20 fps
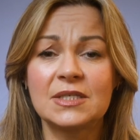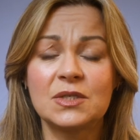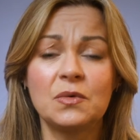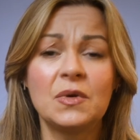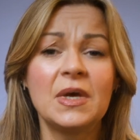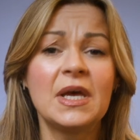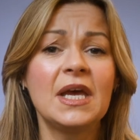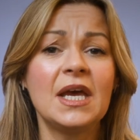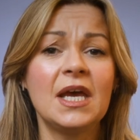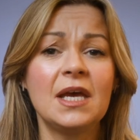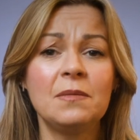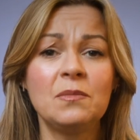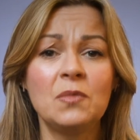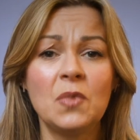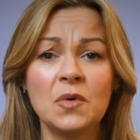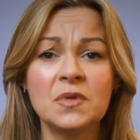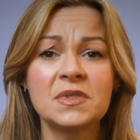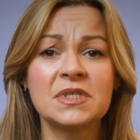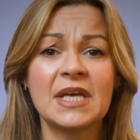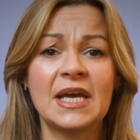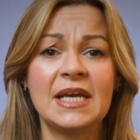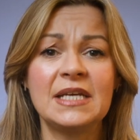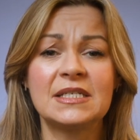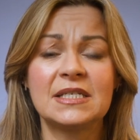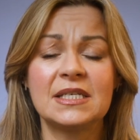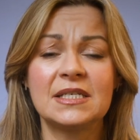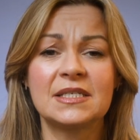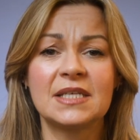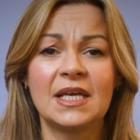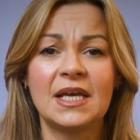So in most
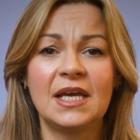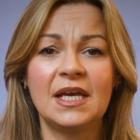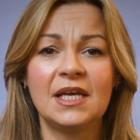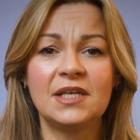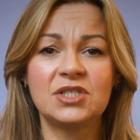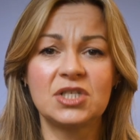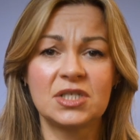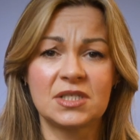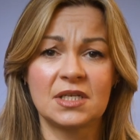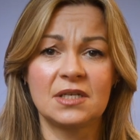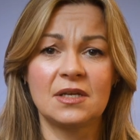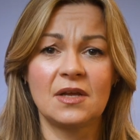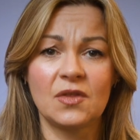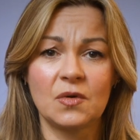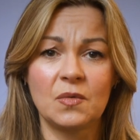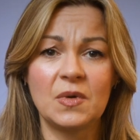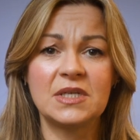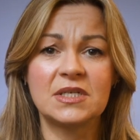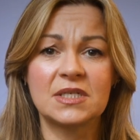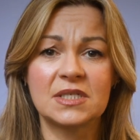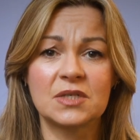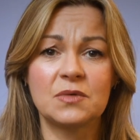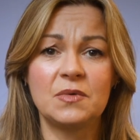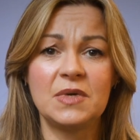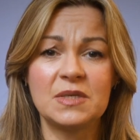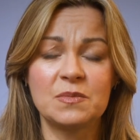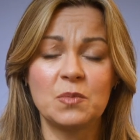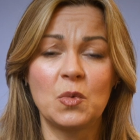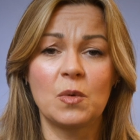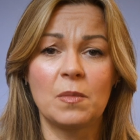cases, it's just another way to
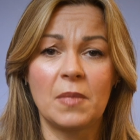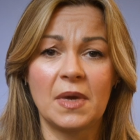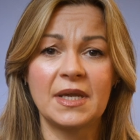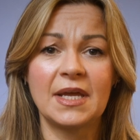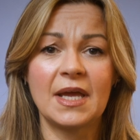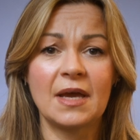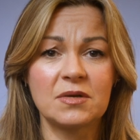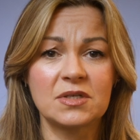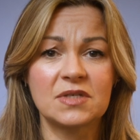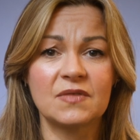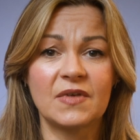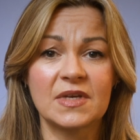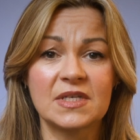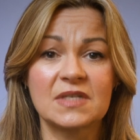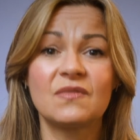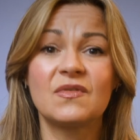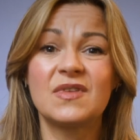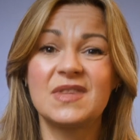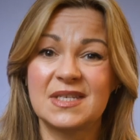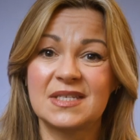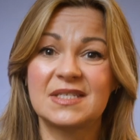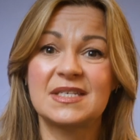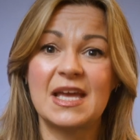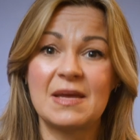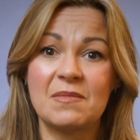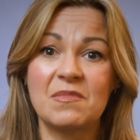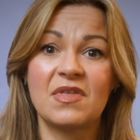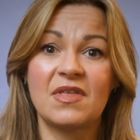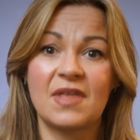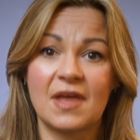squeeze more money out of us for the
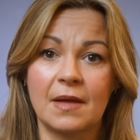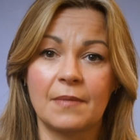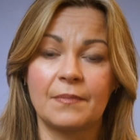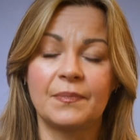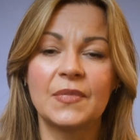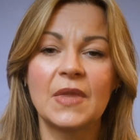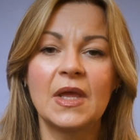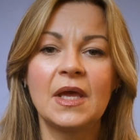same thing.